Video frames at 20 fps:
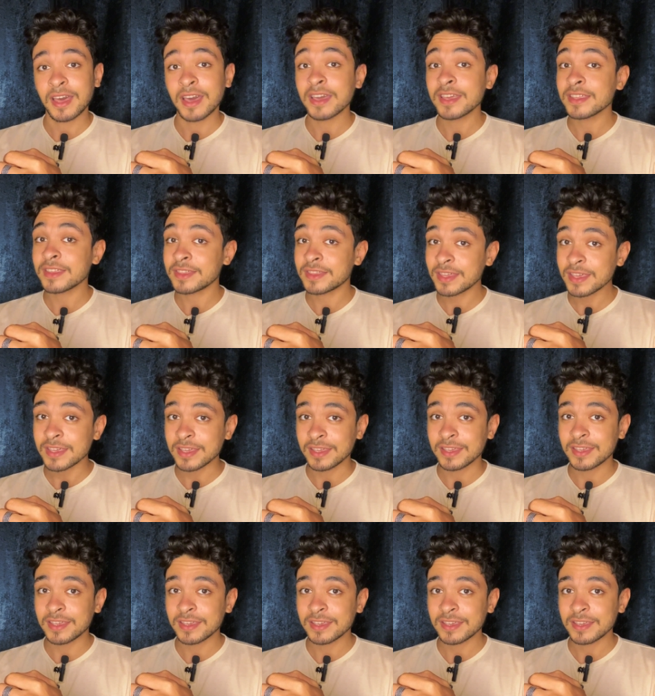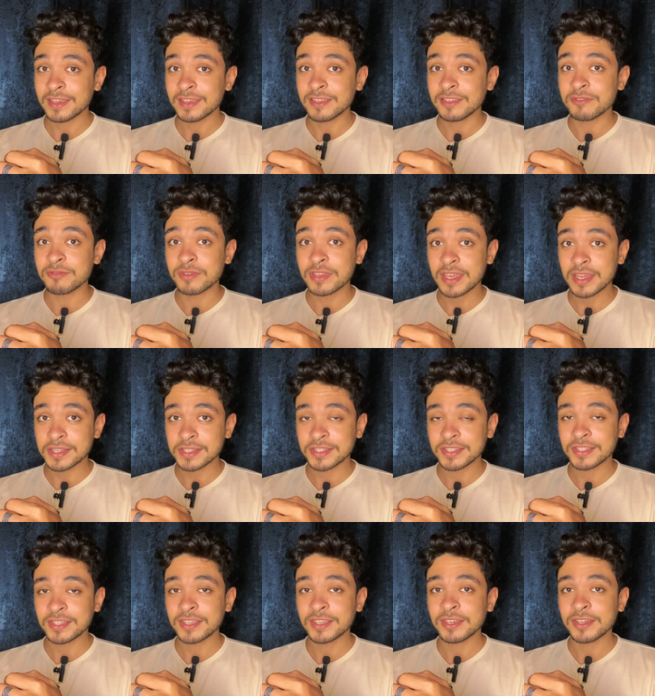I think you
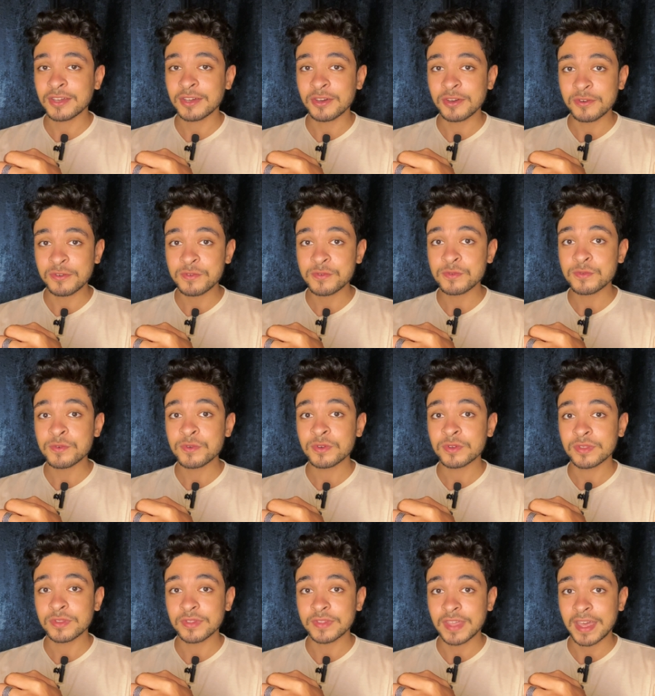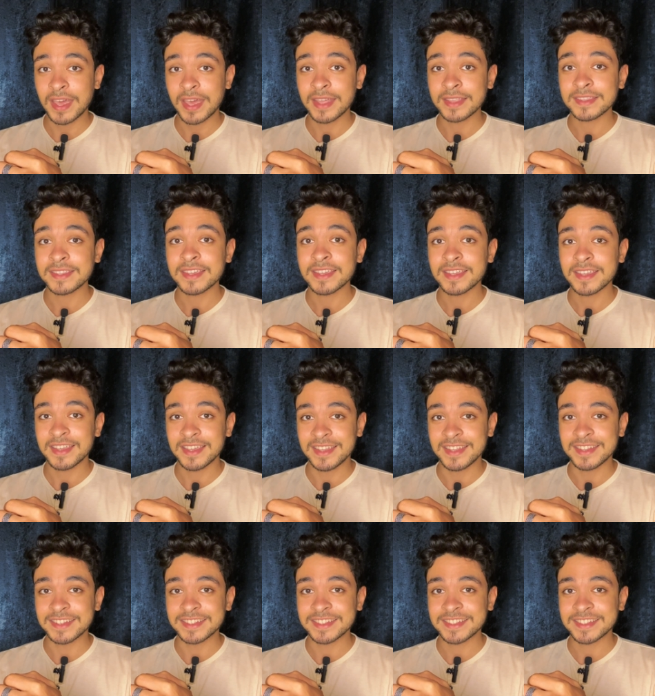guessed who that
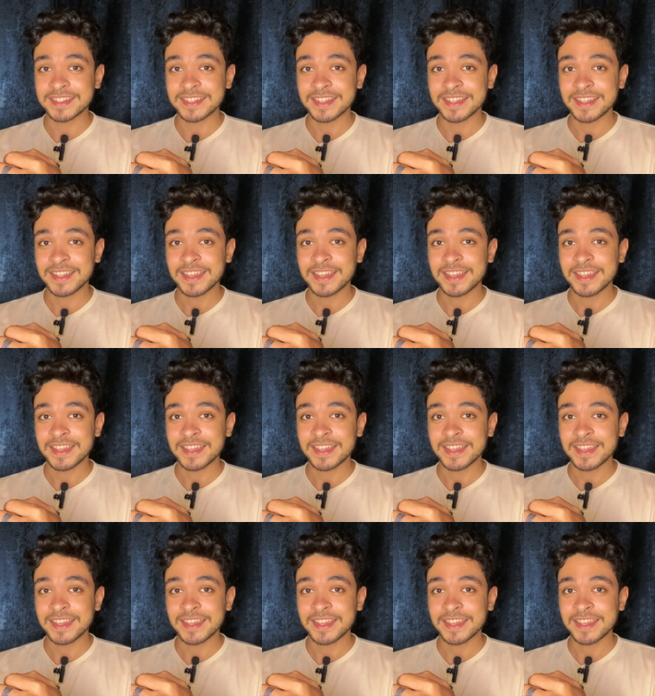is.